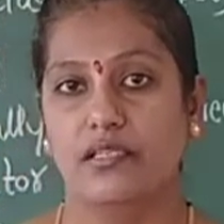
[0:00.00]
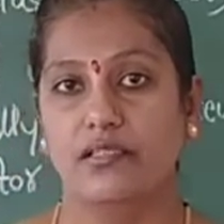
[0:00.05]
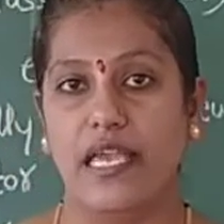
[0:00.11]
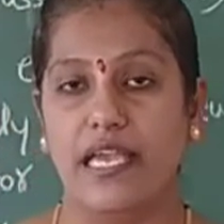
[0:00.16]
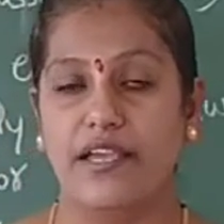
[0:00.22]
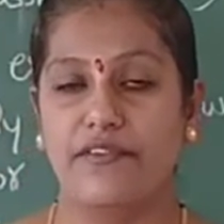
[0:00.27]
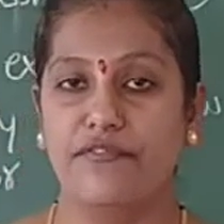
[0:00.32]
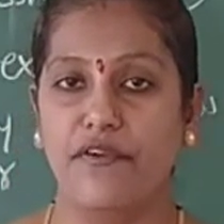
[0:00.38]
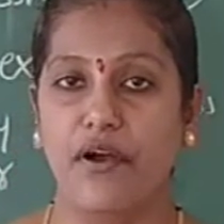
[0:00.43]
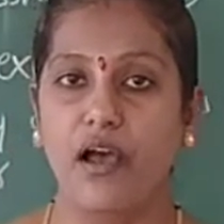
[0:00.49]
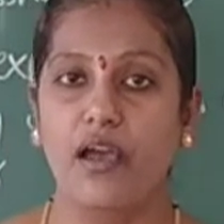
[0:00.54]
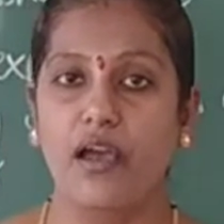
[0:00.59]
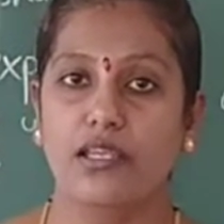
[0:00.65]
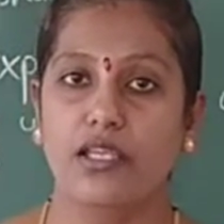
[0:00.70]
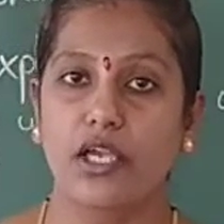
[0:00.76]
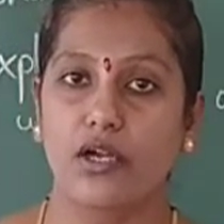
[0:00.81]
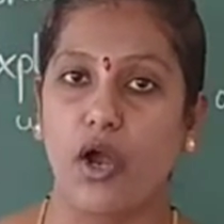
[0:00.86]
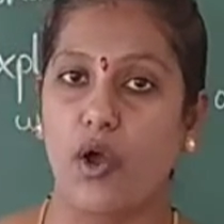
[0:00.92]

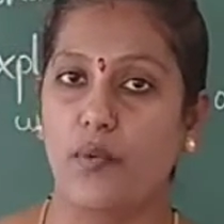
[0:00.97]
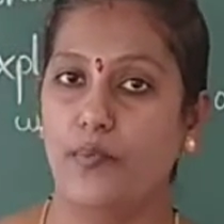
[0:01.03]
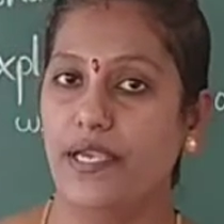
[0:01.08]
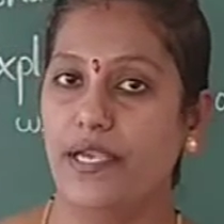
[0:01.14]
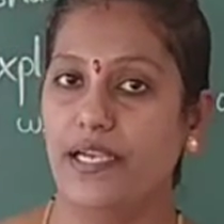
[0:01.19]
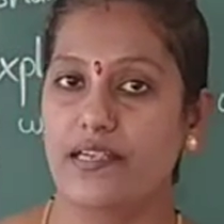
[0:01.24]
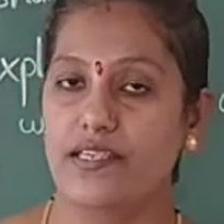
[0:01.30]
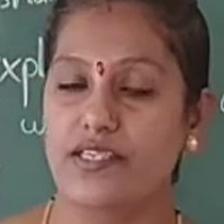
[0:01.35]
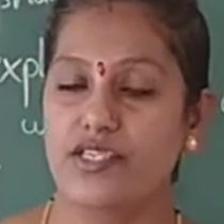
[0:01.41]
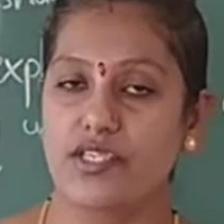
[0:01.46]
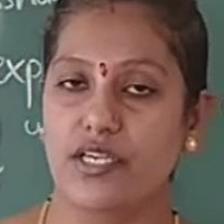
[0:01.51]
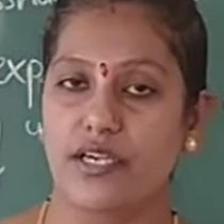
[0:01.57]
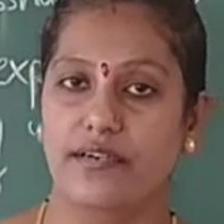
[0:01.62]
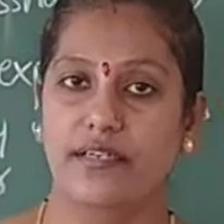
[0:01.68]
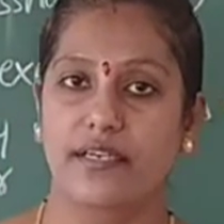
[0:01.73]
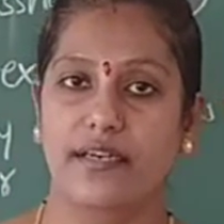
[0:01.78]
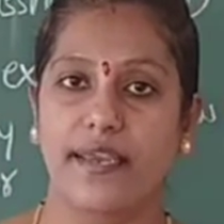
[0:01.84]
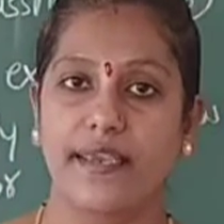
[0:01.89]
Therefore, the copy
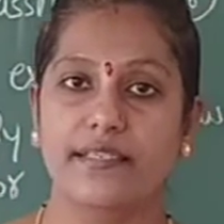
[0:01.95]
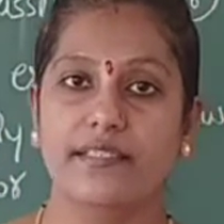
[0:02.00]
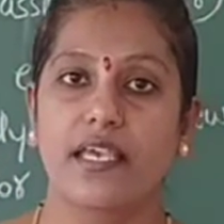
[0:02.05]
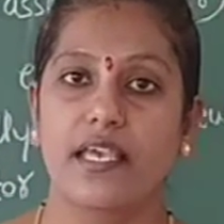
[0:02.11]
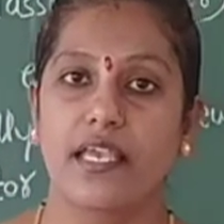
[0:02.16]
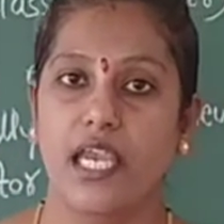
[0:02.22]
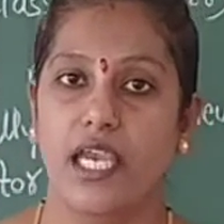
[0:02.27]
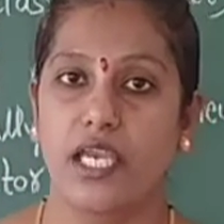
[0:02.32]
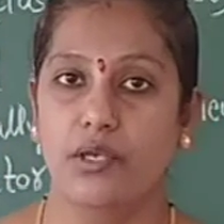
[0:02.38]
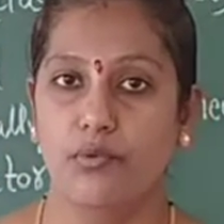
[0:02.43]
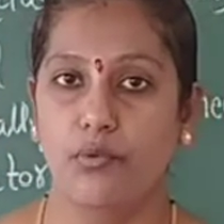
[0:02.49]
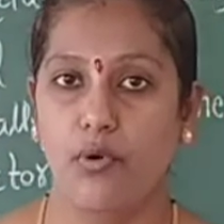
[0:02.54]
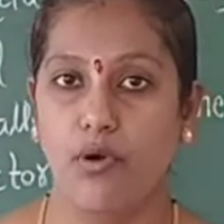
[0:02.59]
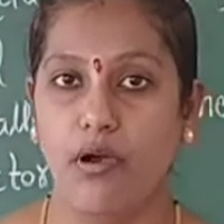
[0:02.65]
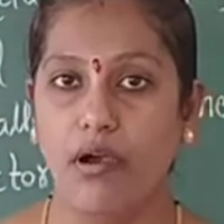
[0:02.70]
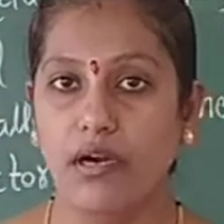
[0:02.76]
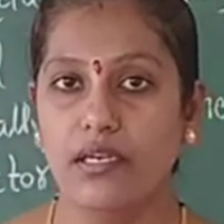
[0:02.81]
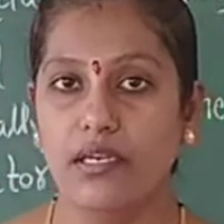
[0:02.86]
constructor is
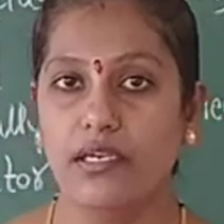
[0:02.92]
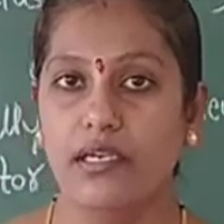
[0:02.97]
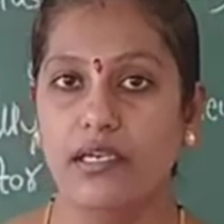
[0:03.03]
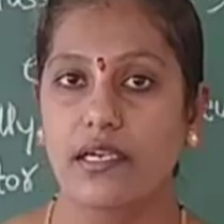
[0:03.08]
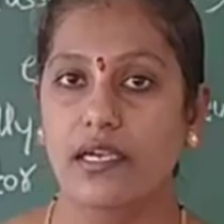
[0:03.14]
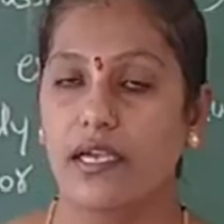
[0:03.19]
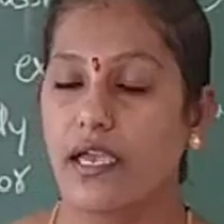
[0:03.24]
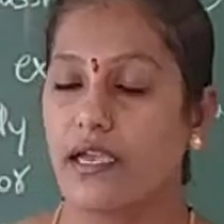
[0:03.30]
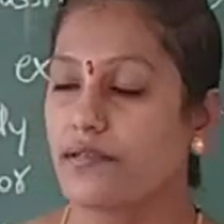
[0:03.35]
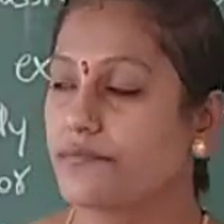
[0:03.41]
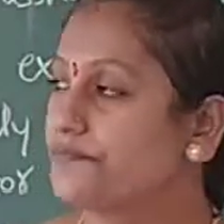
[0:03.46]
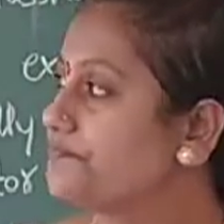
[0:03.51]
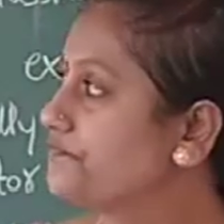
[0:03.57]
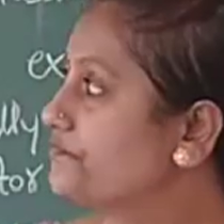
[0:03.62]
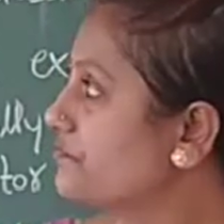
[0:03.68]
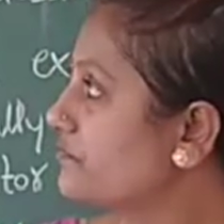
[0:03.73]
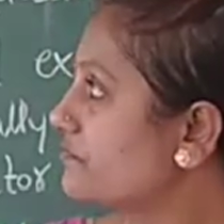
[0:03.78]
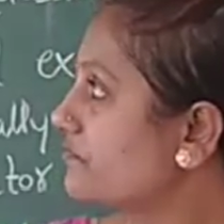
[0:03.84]
invoked
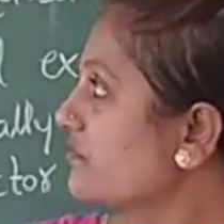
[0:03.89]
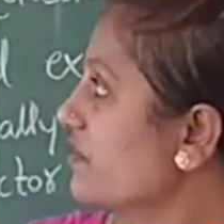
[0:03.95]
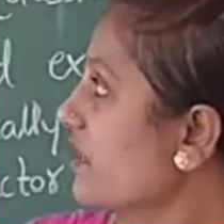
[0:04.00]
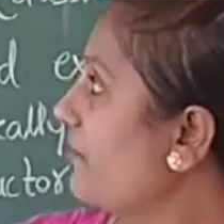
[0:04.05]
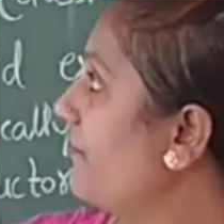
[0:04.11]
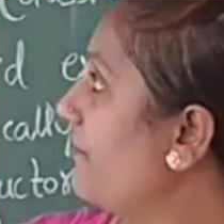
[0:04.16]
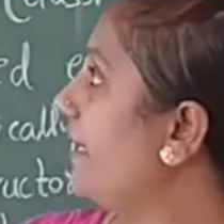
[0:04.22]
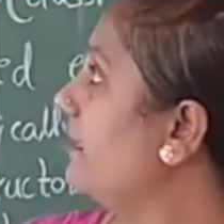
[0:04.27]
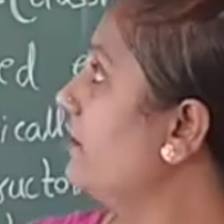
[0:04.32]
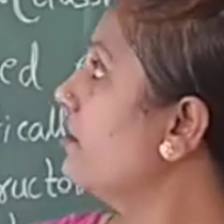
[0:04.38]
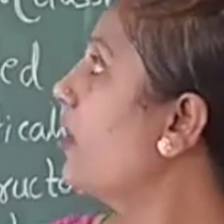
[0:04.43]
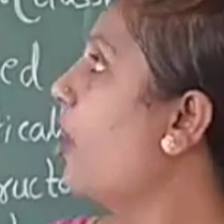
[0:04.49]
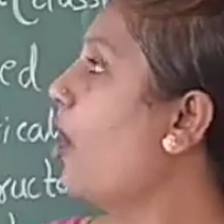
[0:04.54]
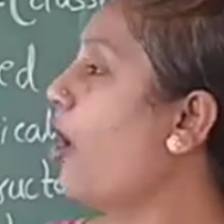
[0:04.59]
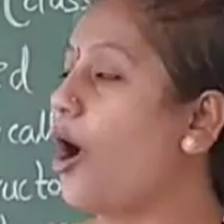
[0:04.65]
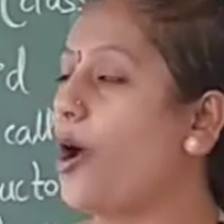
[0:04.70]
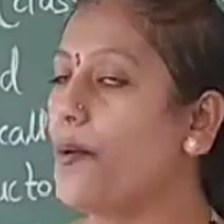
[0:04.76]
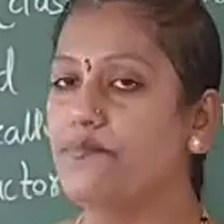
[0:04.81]

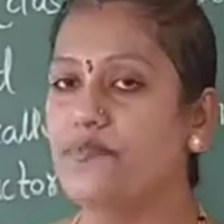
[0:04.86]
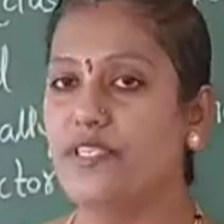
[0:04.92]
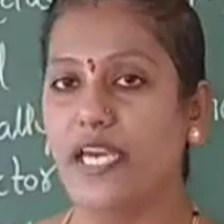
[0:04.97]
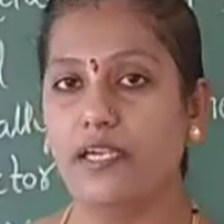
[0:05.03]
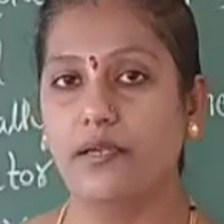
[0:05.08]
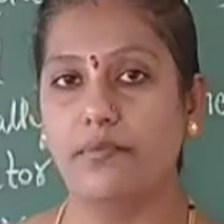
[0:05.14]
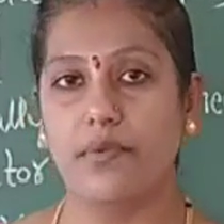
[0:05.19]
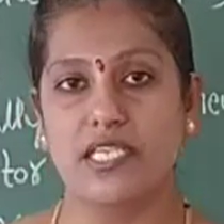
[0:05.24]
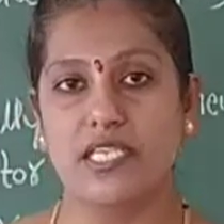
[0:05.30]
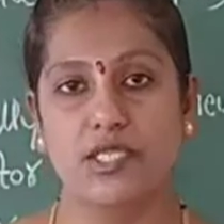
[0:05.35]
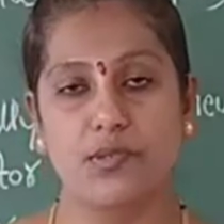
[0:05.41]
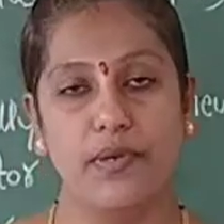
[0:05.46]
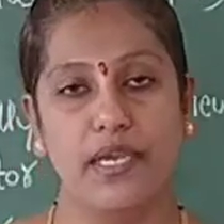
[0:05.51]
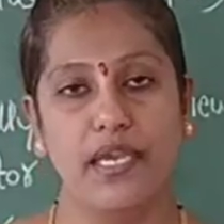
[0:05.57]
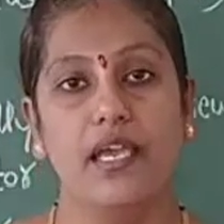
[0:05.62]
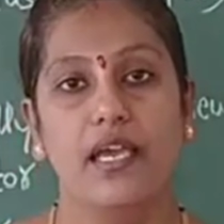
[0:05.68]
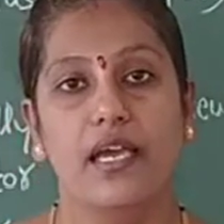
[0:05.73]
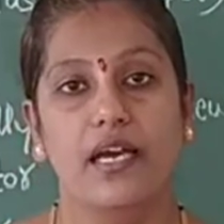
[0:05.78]
when object
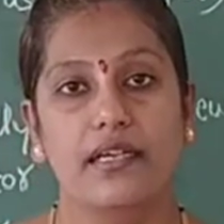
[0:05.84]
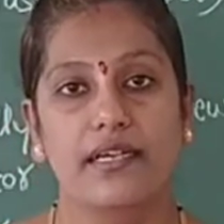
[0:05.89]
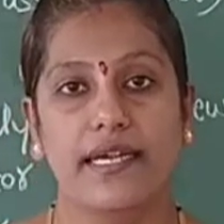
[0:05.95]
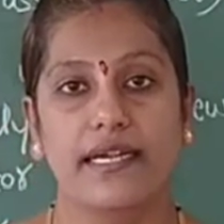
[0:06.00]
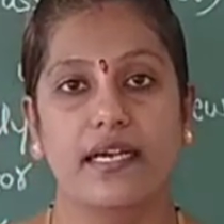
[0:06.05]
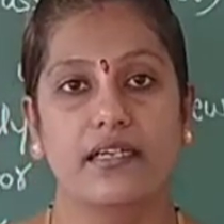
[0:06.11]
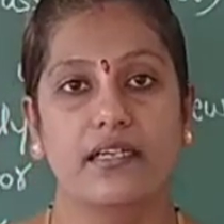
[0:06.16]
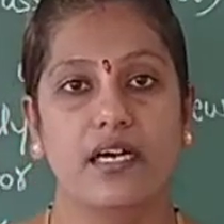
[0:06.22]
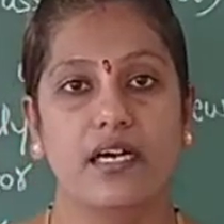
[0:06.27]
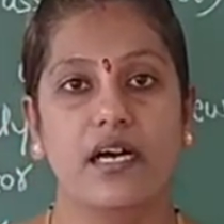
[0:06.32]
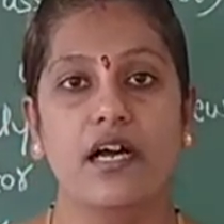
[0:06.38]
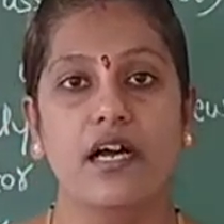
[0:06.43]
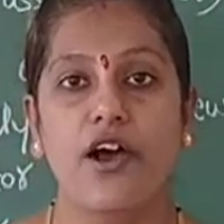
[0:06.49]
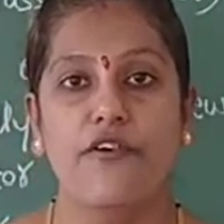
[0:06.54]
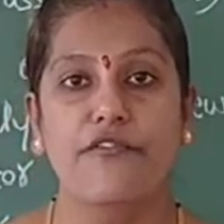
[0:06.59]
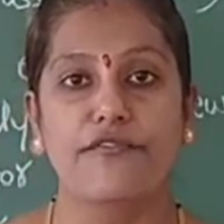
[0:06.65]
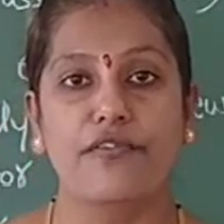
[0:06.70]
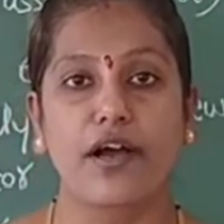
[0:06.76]
must be written a
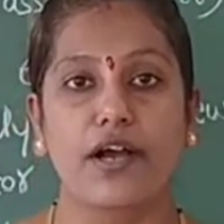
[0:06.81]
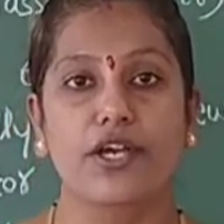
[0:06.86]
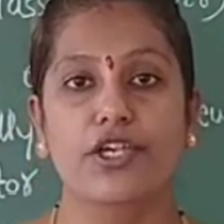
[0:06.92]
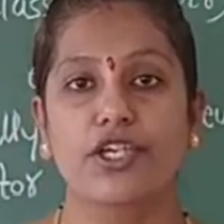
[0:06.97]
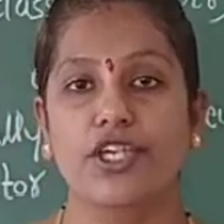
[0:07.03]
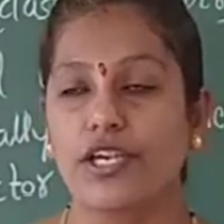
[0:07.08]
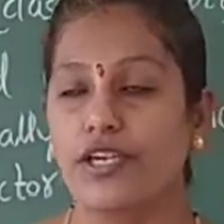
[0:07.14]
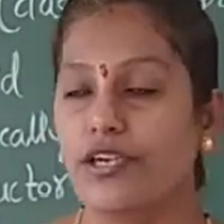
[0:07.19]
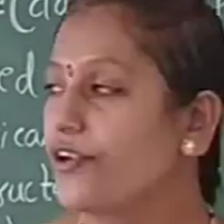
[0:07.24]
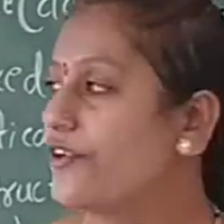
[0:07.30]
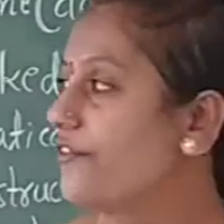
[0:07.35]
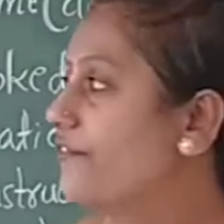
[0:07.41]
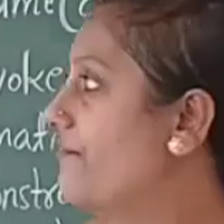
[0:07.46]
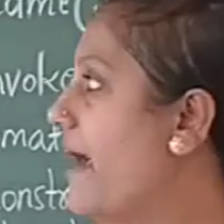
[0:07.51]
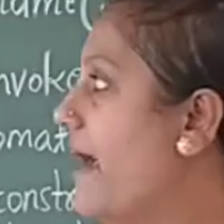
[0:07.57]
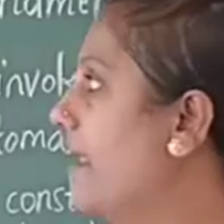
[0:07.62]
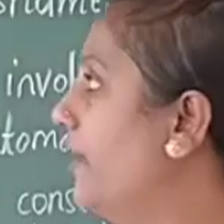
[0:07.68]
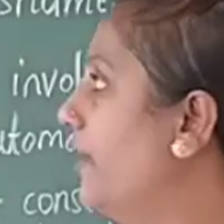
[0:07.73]
function
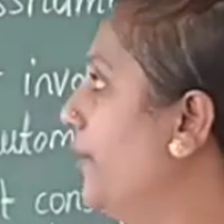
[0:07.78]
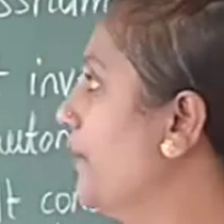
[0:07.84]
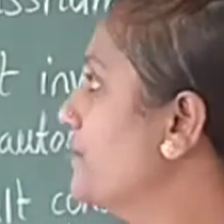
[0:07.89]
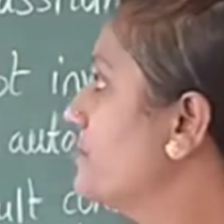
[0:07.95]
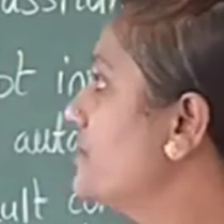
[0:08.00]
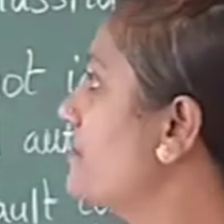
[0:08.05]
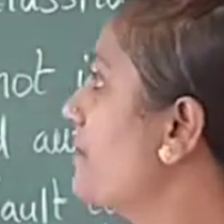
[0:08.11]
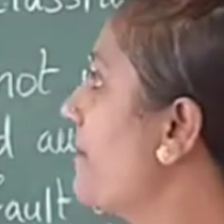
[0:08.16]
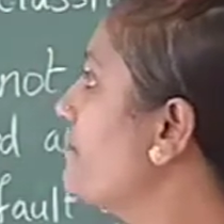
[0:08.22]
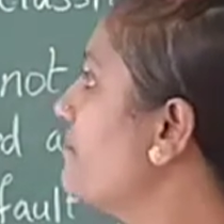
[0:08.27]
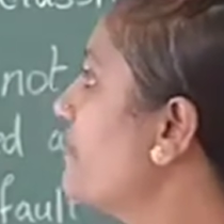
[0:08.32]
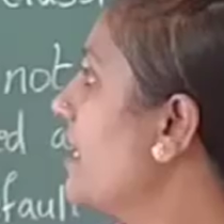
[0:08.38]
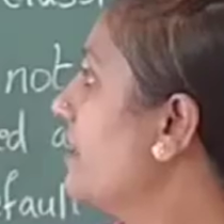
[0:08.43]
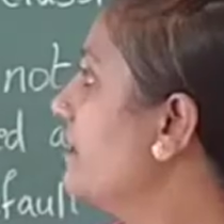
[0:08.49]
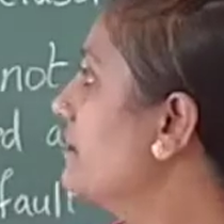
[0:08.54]
values.